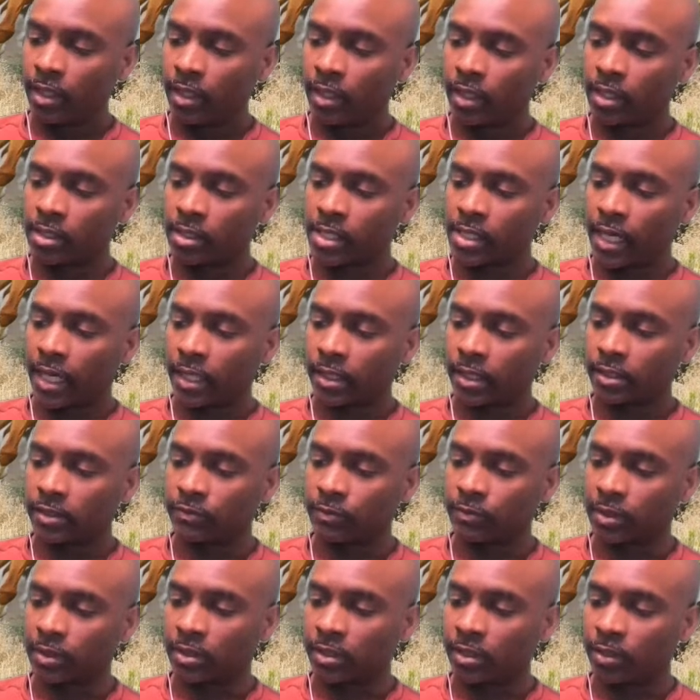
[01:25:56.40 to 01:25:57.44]
Exactly.
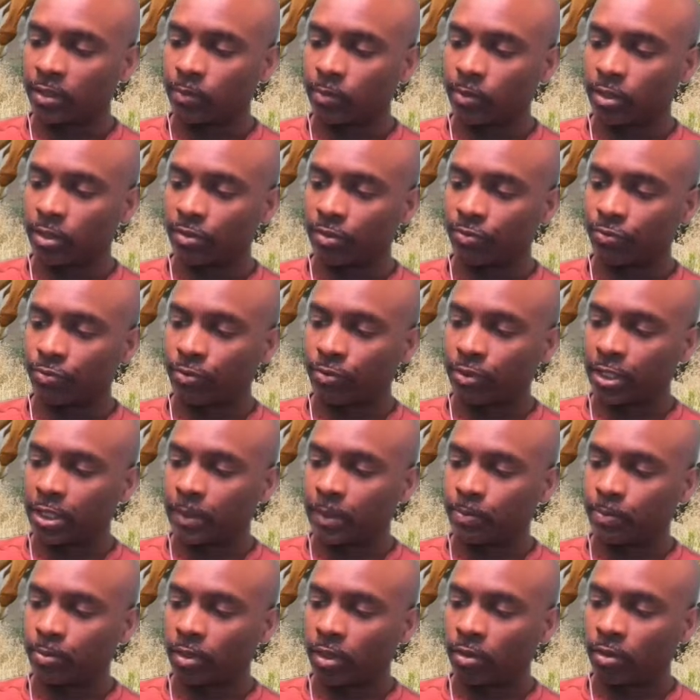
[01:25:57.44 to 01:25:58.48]
We think we are free
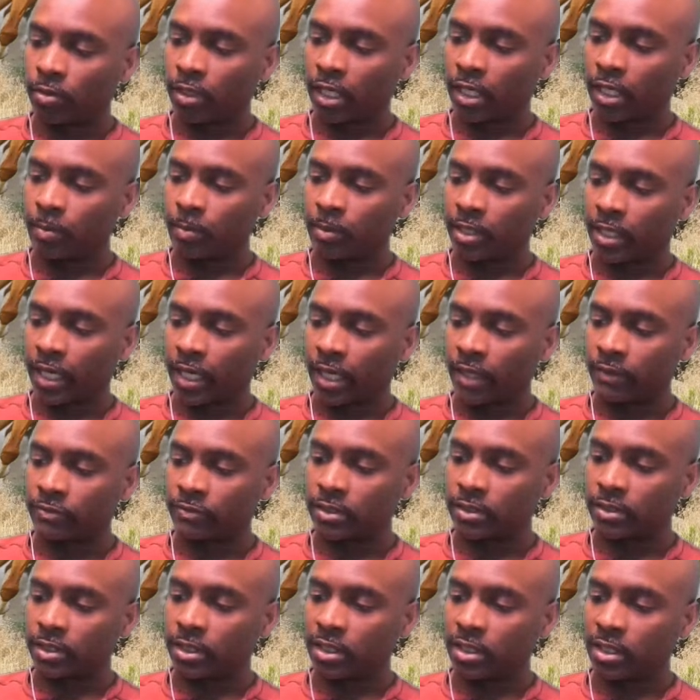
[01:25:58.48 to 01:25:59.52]
programming
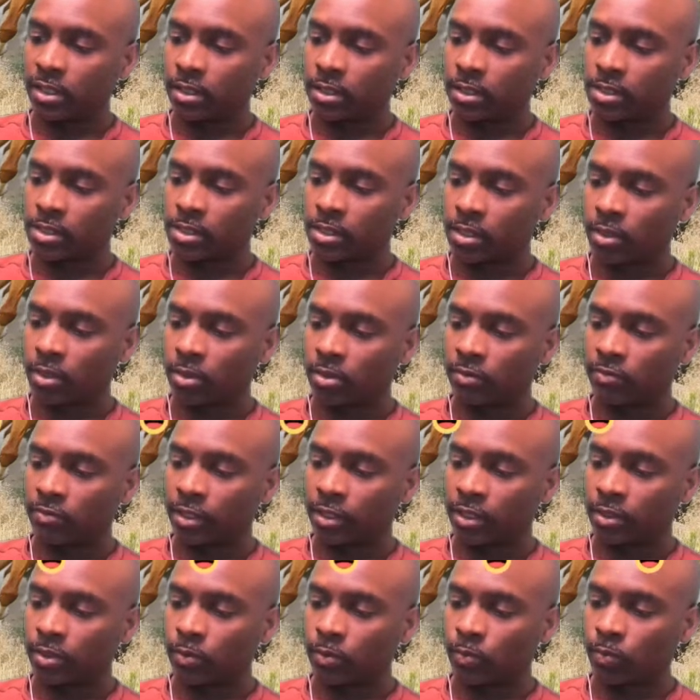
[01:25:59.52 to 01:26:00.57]
after a year or so of
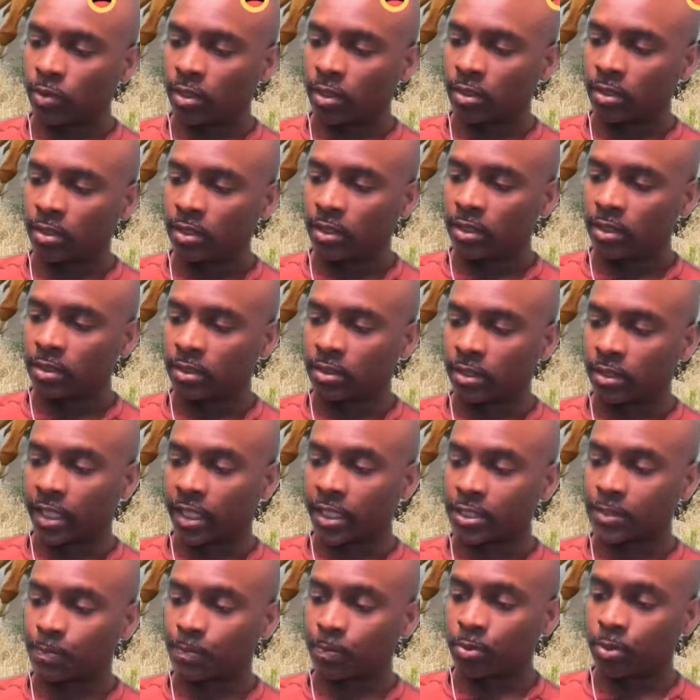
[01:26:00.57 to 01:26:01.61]
inner work, then
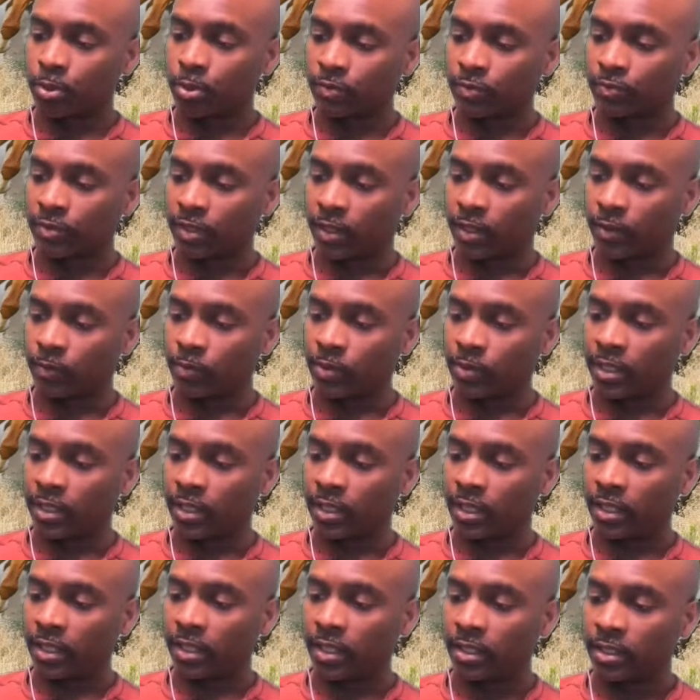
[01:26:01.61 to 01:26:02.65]
that's proof that
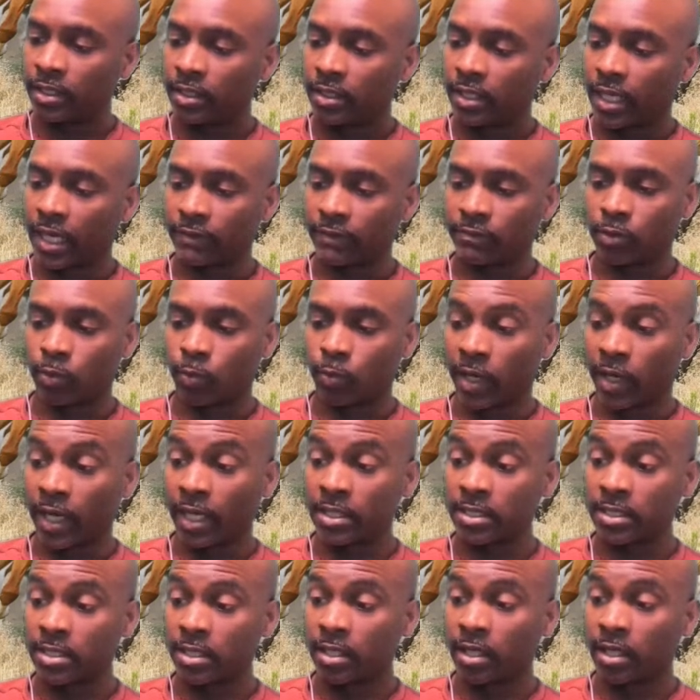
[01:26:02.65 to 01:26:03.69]
we have a
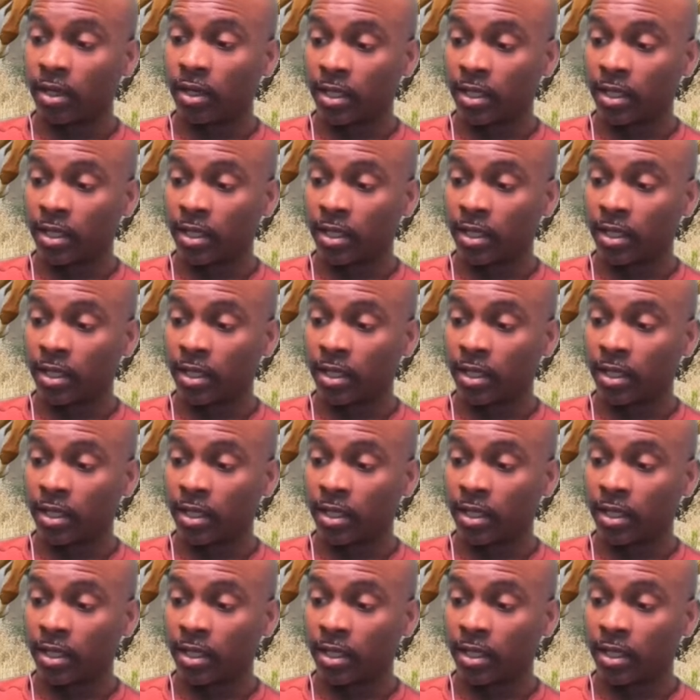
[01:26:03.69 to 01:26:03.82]
ways to go.